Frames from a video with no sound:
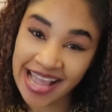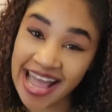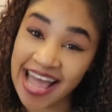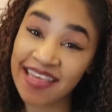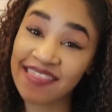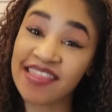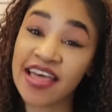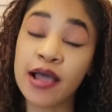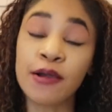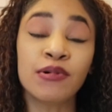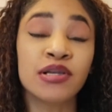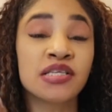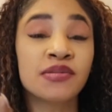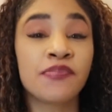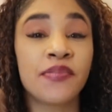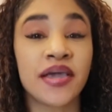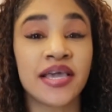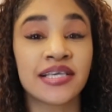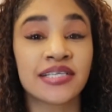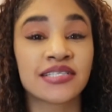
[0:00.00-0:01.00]
and that was
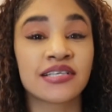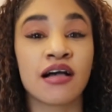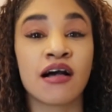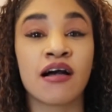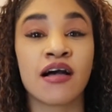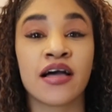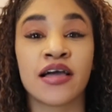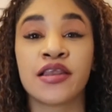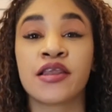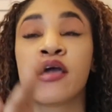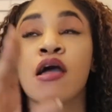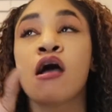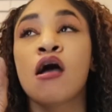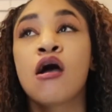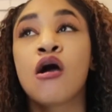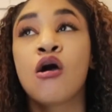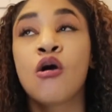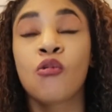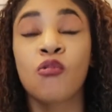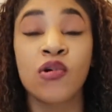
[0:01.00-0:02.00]
based on
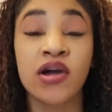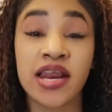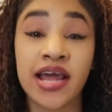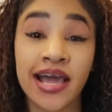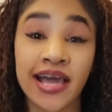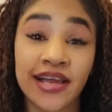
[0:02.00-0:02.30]
what I